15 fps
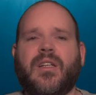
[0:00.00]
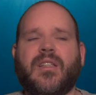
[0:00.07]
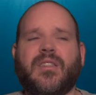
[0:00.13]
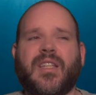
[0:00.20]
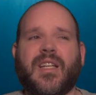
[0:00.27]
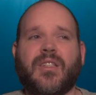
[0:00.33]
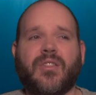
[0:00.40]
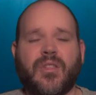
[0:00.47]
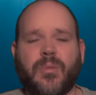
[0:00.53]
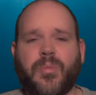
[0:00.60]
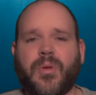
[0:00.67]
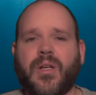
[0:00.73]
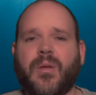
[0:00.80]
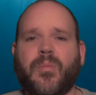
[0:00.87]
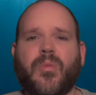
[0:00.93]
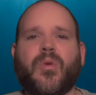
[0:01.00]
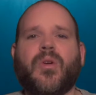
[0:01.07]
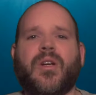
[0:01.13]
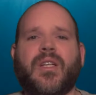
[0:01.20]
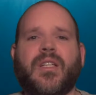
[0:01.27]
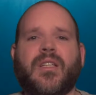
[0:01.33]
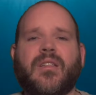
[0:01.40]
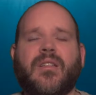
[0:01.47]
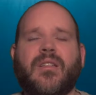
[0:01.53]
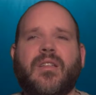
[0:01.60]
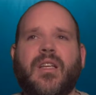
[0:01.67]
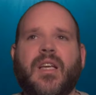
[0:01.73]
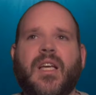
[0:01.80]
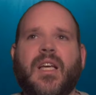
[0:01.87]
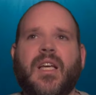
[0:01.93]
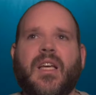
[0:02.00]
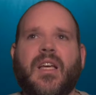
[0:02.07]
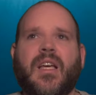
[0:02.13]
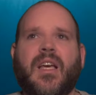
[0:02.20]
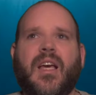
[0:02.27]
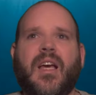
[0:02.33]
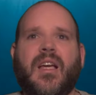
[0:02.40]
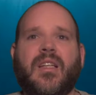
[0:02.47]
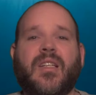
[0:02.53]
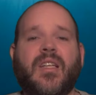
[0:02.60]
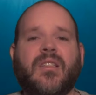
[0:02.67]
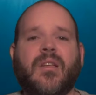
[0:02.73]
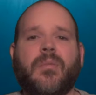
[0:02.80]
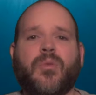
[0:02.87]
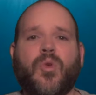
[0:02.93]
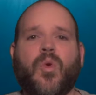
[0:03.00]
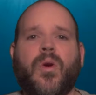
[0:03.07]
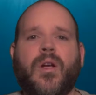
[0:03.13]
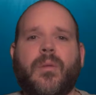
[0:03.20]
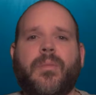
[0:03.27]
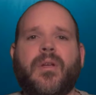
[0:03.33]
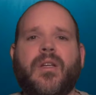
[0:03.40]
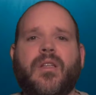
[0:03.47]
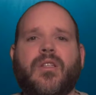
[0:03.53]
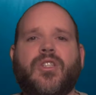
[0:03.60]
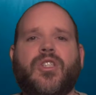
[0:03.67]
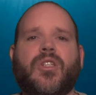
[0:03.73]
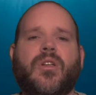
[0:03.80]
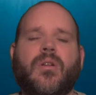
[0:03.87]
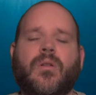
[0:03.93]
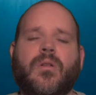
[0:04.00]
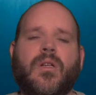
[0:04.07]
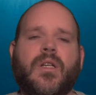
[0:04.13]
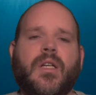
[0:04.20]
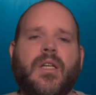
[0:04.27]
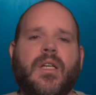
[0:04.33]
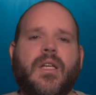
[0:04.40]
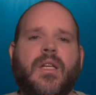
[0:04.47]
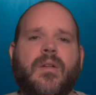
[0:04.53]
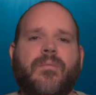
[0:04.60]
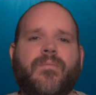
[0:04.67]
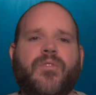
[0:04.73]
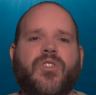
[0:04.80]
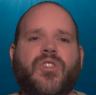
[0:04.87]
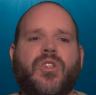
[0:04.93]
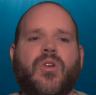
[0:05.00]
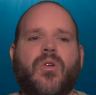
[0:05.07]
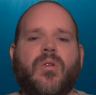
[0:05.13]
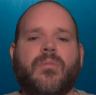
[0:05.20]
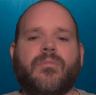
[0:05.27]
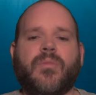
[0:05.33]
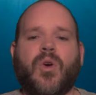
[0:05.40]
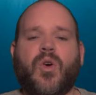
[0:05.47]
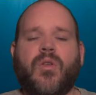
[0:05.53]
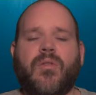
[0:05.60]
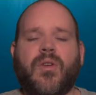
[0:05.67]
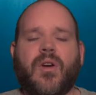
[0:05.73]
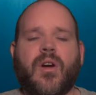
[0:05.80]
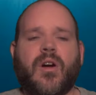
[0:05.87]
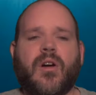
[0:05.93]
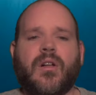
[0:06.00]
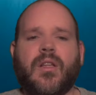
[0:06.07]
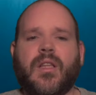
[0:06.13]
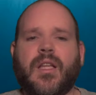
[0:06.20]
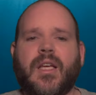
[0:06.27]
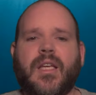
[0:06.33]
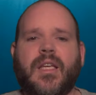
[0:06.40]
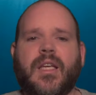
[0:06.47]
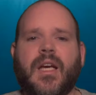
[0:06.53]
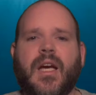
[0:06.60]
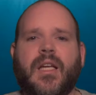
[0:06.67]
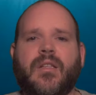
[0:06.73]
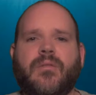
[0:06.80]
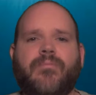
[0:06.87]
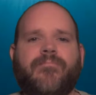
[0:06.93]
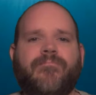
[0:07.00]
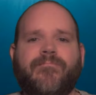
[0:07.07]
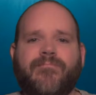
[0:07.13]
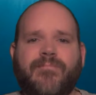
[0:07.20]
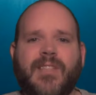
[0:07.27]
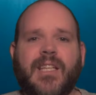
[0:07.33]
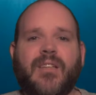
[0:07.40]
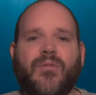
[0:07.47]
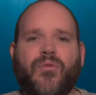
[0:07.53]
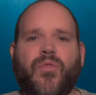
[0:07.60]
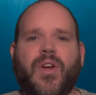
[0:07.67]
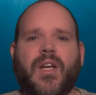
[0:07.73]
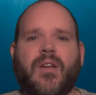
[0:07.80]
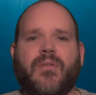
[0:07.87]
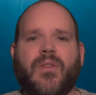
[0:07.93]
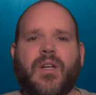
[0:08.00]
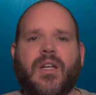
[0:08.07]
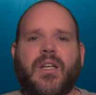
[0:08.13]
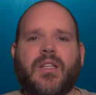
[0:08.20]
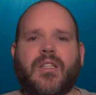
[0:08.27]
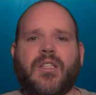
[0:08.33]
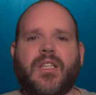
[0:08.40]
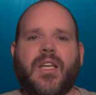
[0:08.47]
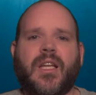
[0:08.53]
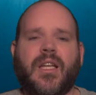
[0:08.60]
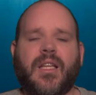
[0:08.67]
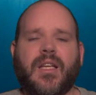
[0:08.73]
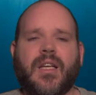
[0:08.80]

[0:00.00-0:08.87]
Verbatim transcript: It's actually pretty boring, and it takes up quite a bit of the show. So overall, like, I didn't find it very entertaining.